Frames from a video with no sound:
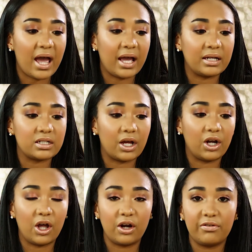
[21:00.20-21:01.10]
And a
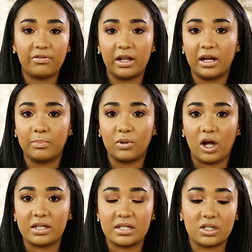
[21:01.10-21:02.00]
lot of lip
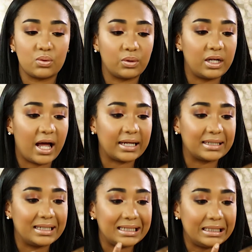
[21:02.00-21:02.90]
glosses would like
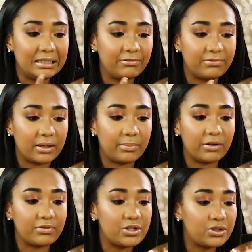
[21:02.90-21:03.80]
leave a bit
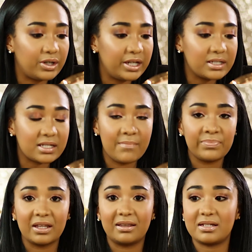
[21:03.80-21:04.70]
of streaks.
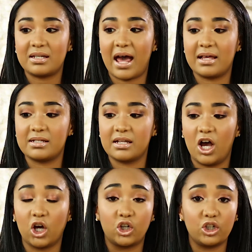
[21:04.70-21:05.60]
This has
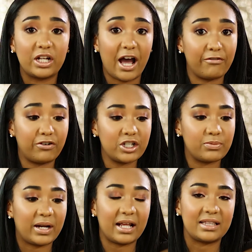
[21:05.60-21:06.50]
a good coverage,
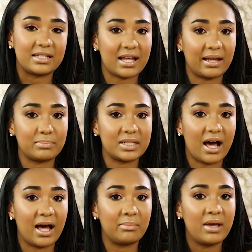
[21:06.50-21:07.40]
but at the same
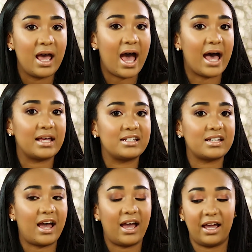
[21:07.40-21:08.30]
time has
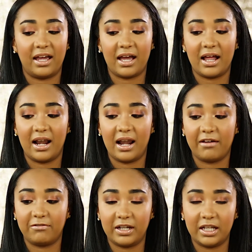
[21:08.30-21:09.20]
a
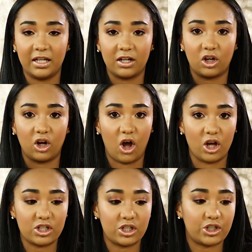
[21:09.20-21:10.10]
lovely
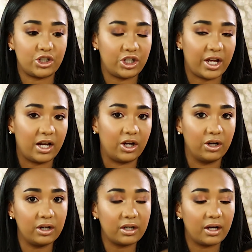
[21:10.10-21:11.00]
gloss sheer
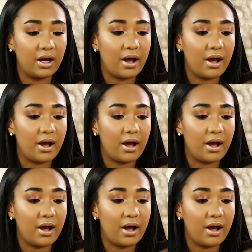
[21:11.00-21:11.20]
look.